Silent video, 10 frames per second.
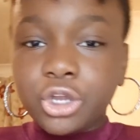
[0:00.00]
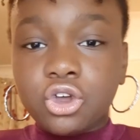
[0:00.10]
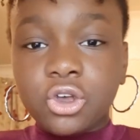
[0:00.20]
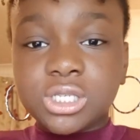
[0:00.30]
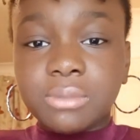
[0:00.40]

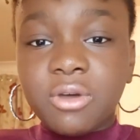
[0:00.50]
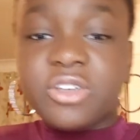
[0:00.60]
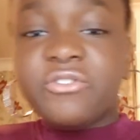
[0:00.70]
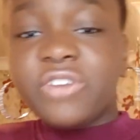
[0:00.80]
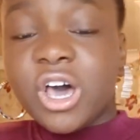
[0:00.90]
Some of
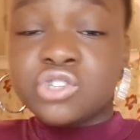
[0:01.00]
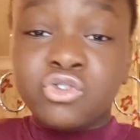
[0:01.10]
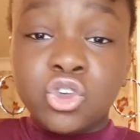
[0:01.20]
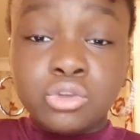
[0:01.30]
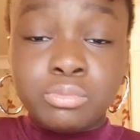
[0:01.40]
the fast
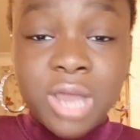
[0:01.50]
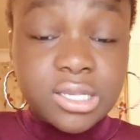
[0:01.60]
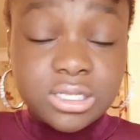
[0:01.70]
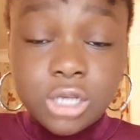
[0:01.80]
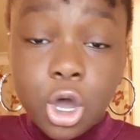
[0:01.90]
food
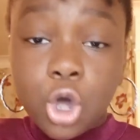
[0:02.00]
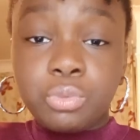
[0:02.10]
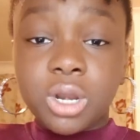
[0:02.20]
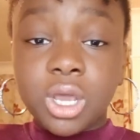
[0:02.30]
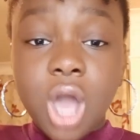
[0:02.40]
places are
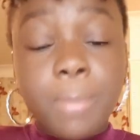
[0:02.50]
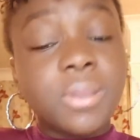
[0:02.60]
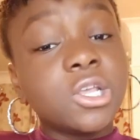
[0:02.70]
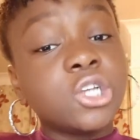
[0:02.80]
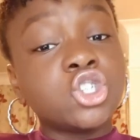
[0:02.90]
opening up
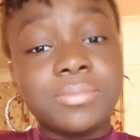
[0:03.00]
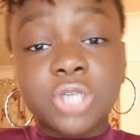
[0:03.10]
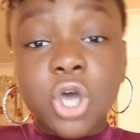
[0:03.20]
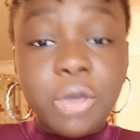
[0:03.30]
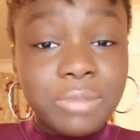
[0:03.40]
and the
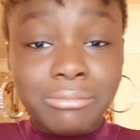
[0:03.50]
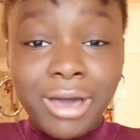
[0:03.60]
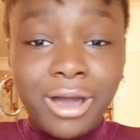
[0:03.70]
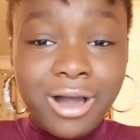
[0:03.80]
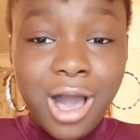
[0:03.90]
shops are opening
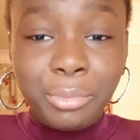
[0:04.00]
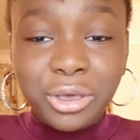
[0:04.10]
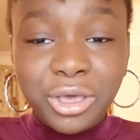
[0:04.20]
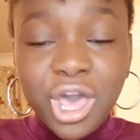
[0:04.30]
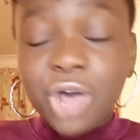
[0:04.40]
back
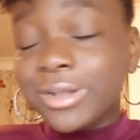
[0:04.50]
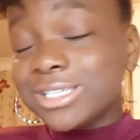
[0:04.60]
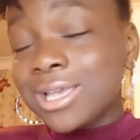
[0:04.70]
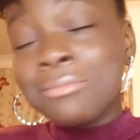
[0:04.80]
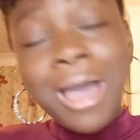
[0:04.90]
up,
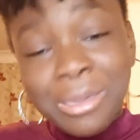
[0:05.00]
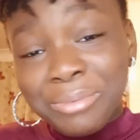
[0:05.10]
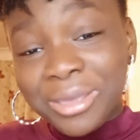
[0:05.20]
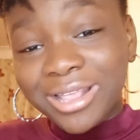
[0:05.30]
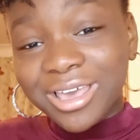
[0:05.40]
which in my
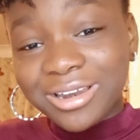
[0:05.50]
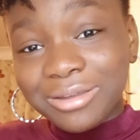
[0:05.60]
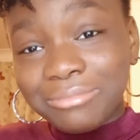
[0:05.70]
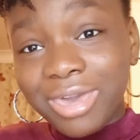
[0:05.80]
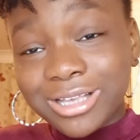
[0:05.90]

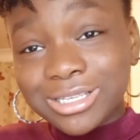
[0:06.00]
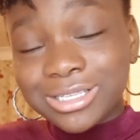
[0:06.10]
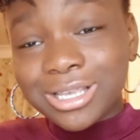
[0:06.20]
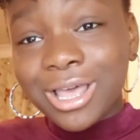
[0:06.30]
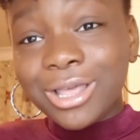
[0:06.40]
opinion
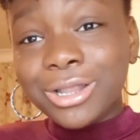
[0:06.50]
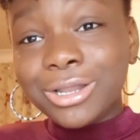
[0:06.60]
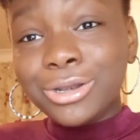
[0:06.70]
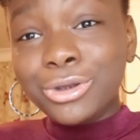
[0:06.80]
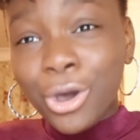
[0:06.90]
makes
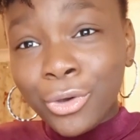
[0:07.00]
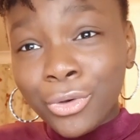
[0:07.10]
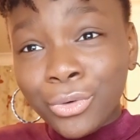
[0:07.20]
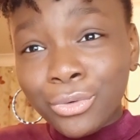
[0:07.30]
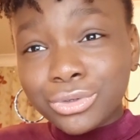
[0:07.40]

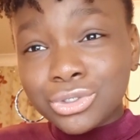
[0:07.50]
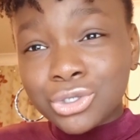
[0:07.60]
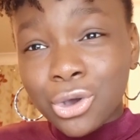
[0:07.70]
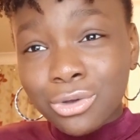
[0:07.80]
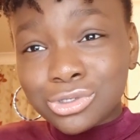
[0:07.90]
no
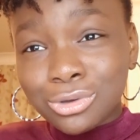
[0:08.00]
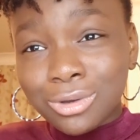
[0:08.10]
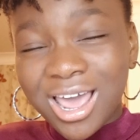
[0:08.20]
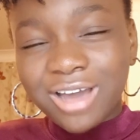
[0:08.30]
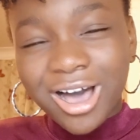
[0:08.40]

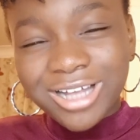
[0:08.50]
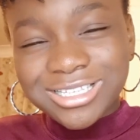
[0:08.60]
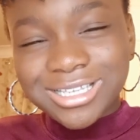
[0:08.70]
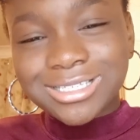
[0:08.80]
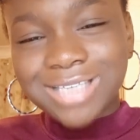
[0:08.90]
total and
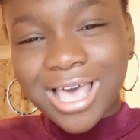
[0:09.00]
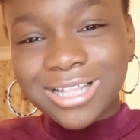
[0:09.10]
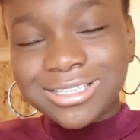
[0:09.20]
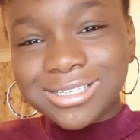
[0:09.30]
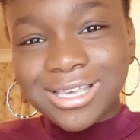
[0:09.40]
utter
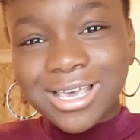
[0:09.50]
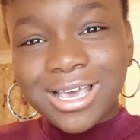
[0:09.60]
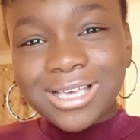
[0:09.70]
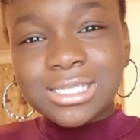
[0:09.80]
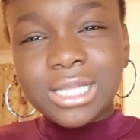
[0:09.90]
sense,
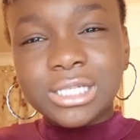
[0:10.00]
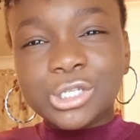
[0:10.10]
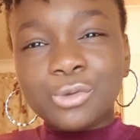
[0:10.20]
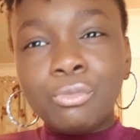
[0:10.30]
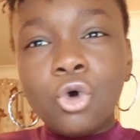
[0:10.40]

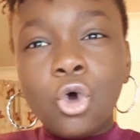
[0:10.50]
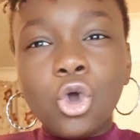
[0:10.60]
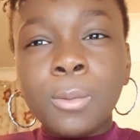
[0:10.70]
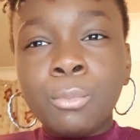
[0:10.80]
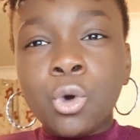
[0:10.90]
since
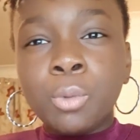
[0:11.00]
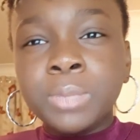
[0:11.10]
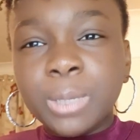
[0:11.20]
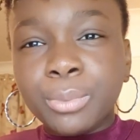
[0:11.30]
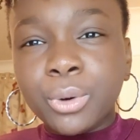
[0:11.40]
more and more
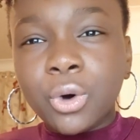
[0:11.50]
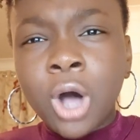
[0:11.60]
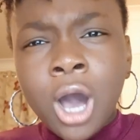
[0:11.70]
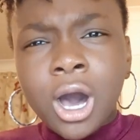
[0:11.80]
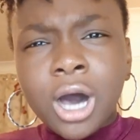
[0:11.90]

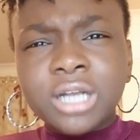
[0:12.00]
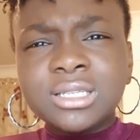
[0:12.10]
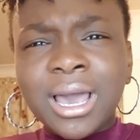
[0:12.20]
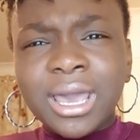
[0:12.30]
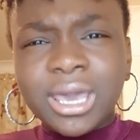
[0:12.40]
people are
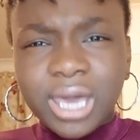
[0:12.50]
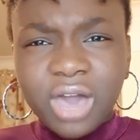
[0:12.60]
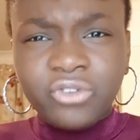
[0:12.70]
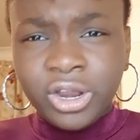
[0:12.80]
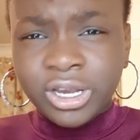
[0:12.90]
dying
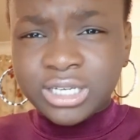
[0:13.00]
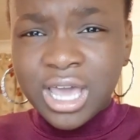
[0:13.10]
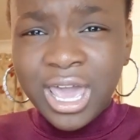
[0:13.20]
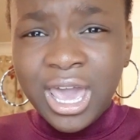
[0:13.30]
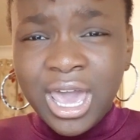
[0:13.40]
every
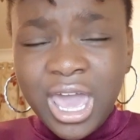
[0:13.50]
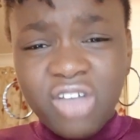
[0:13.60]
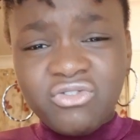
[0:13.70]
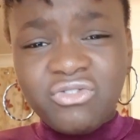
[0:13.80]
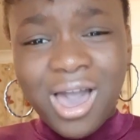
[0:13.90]
day.
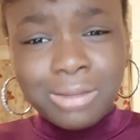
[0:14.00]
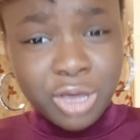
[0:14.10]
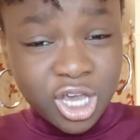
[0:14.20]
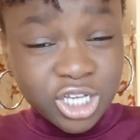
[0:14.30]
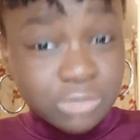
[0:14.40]
In fact,
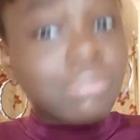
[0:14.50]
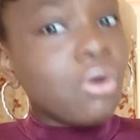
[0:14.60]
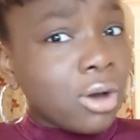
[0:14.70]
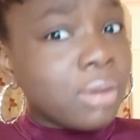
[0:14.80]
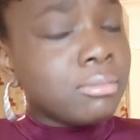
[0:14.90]
because
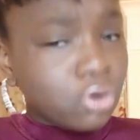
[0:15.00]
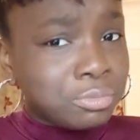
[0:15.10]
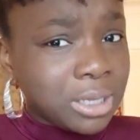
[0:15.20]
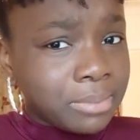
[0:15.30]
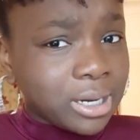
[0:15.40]
more and more
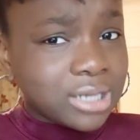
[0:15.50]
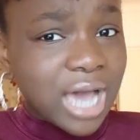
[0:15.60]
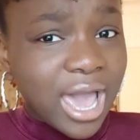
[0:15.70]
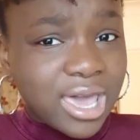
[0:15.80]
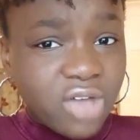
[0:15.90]
people are
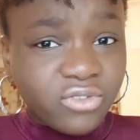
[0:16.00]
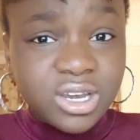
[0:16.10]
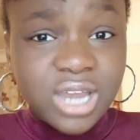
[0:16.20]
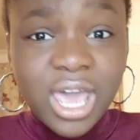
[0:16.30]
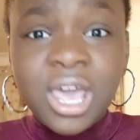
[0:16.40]
dying every
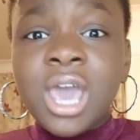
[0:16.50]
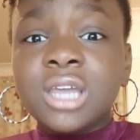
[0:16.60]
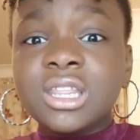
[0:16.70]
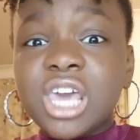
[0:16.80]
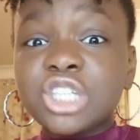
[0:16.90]
day,
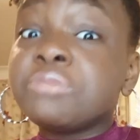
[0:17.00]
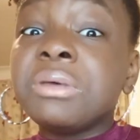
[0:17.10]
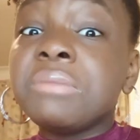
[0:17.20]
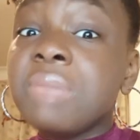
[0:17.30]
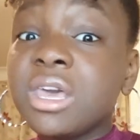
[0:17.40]
they should
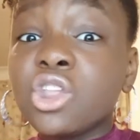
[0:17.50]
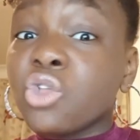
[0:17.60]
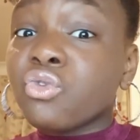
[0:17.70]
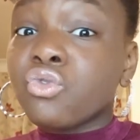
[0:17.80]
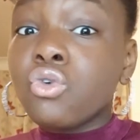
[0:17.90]
be making
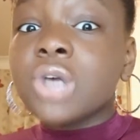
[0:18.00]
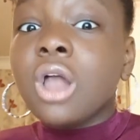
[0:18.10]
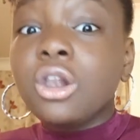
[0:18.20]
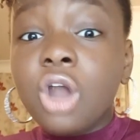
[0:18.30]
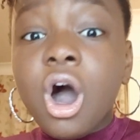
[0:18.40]
the rules
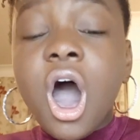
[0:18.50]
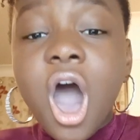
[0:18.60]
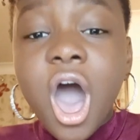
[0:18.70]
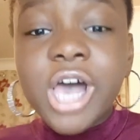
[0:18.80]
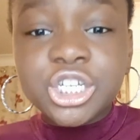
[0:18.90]
a lot
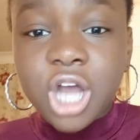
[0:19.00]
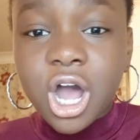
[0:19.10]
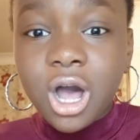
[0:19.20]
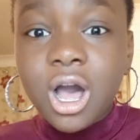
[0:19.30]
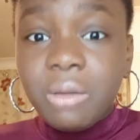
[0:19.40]

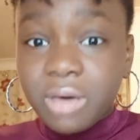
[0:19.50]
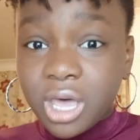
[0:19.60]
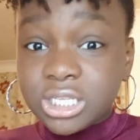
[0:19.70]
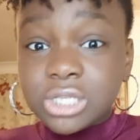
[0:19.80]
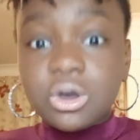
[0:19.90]
harsher,
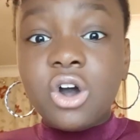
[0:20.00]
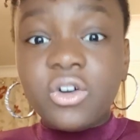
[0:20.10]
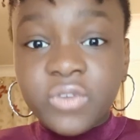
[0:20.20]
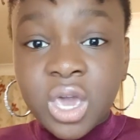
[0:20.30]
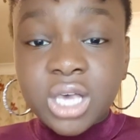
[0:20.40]
because it's
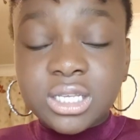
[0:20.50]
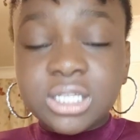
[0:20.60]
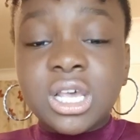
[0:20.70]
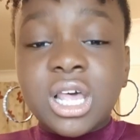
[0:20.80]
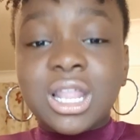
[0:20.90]

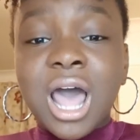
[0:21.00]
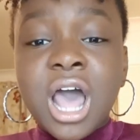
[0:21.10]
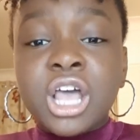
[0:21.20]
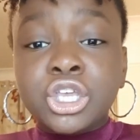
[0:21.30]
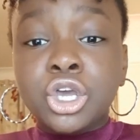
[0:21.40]
obvious
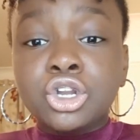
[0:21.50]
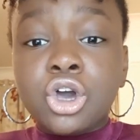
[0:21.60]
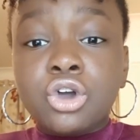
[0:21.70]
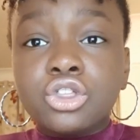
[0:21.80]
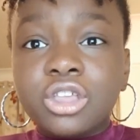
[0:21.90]
that,
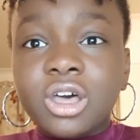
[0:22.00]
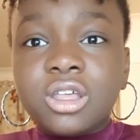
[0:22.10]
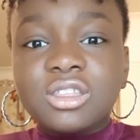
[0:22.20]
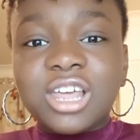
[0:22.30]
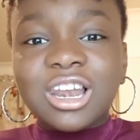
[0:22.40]

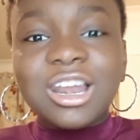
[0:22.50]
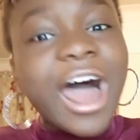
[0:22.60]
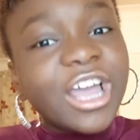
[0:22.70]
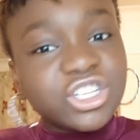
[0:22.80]
the light